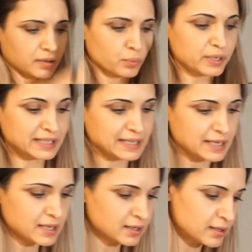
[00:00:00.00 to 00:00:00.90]

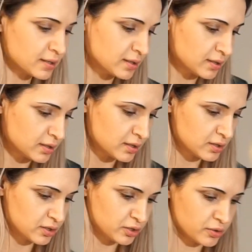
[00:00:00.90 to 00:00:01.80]
whiskey
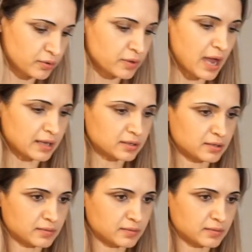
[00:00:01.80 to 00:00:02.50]
to do that.